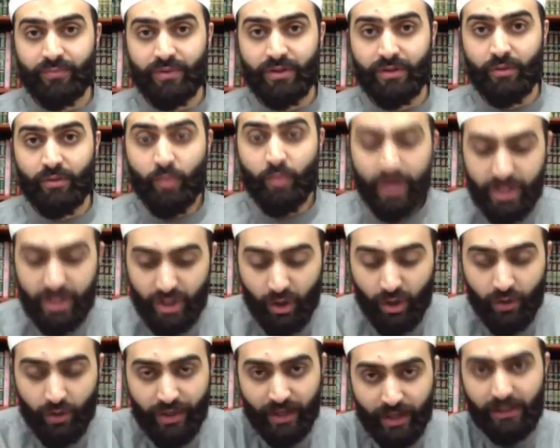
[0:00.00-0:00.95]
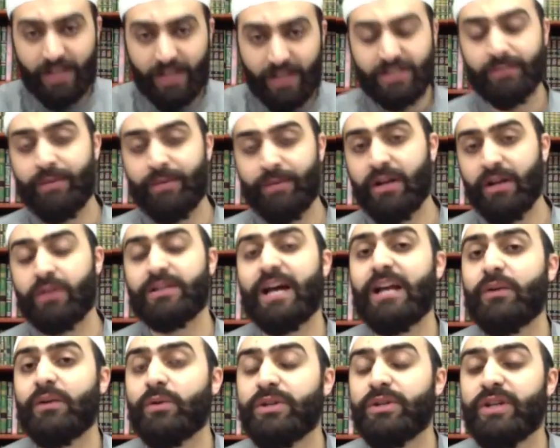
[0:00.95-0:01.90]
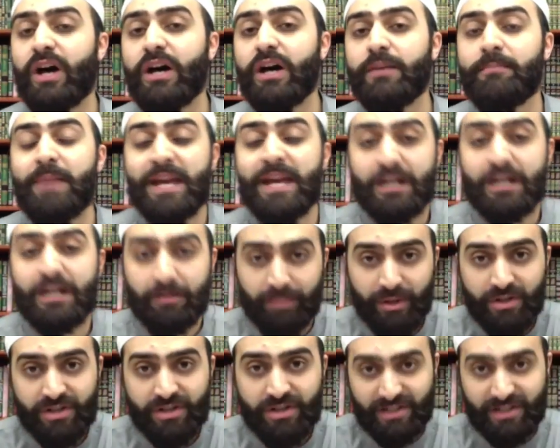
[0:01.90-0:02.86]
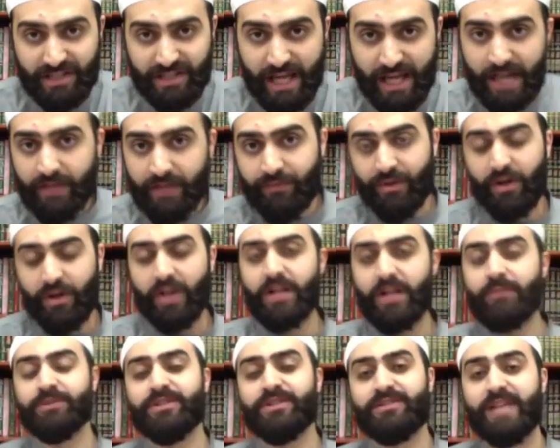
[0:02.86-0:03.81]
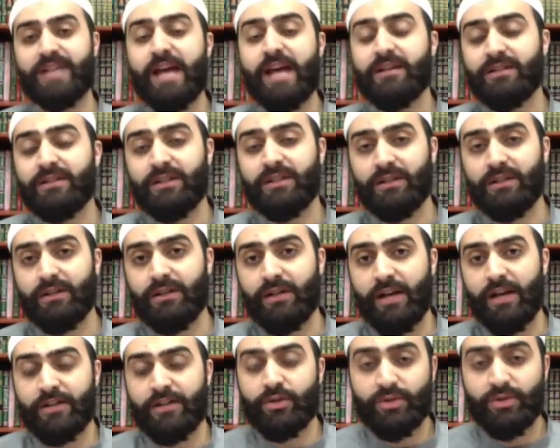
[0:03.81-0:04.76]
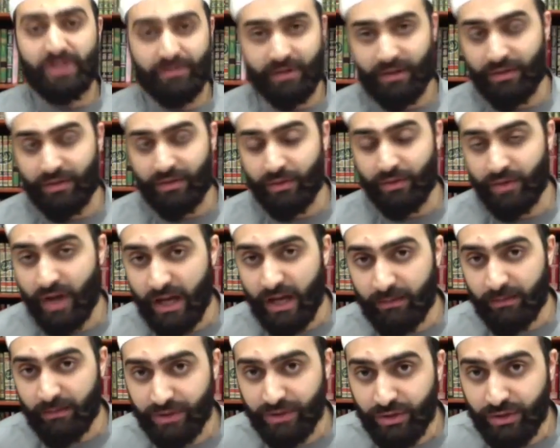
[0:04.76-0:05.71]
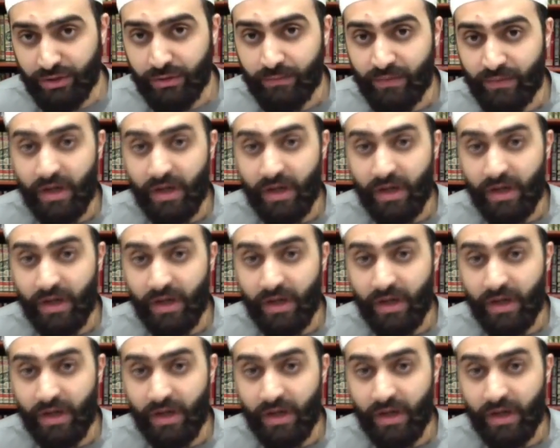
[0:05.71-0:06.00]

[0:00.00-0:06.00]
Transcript: We know that Allah subhanahu wa ta'ala will not make a person stand if they're unable to stand, and do something that they're not able to do.